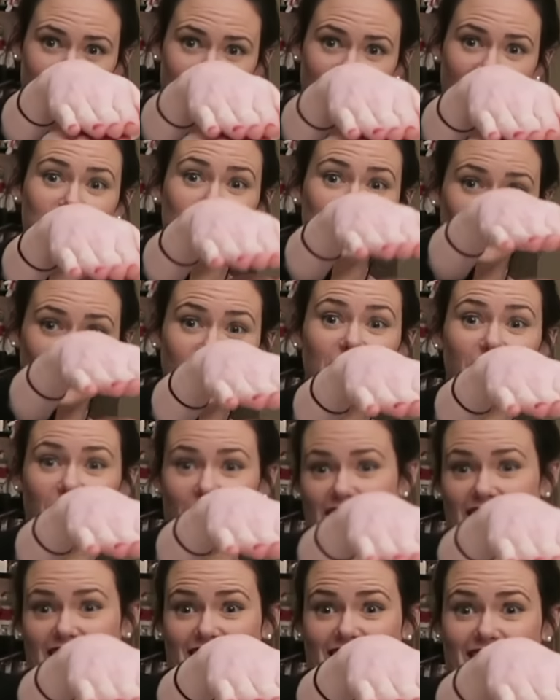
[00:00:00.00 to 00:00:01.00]
Yeah. And you
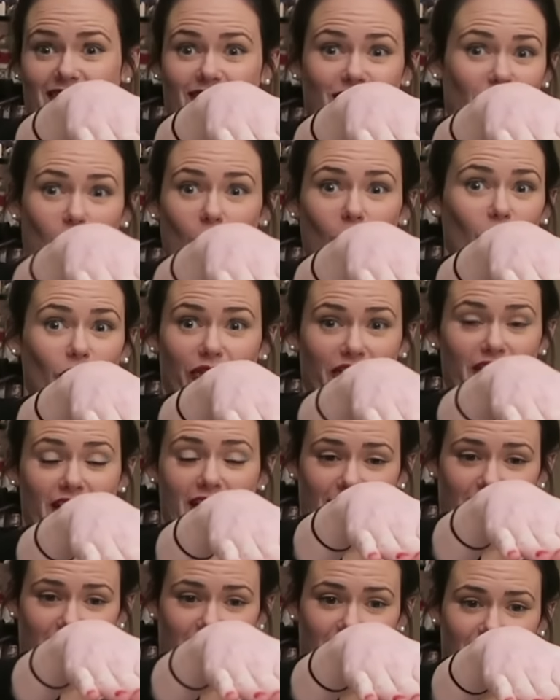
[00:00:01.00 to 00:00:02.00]
feel this the whole
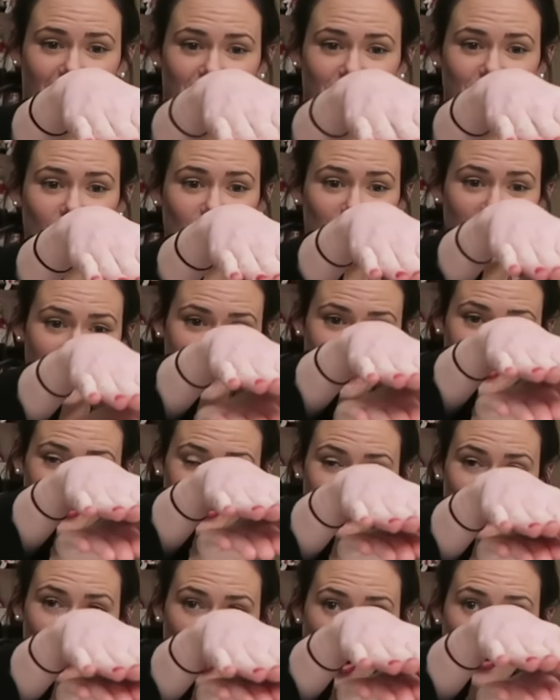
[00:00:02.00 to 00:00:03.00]
thing. Right. Uh. So then
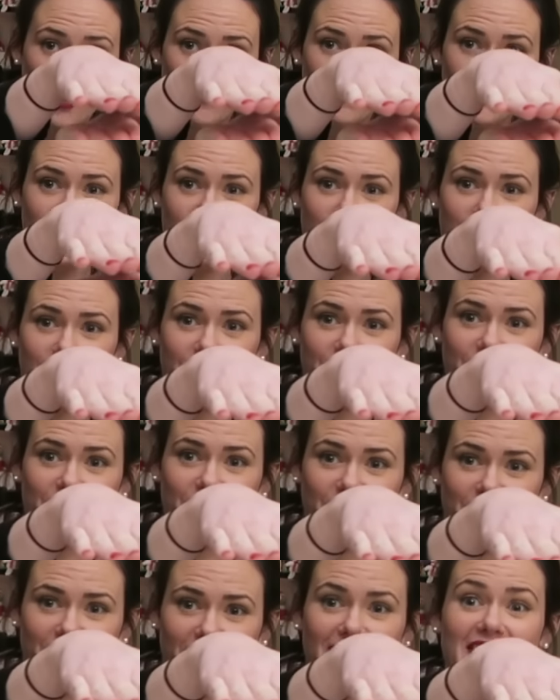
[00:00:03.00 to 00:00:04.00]
there's. So it's like a car
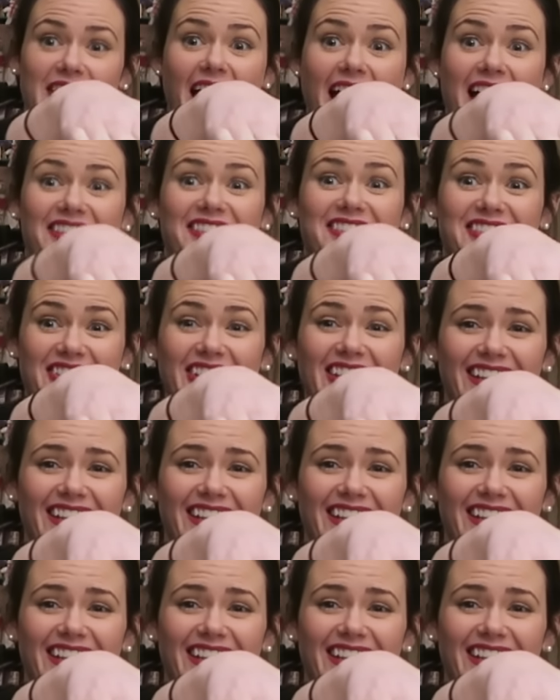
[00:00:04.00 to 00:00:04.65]
jack. Yes.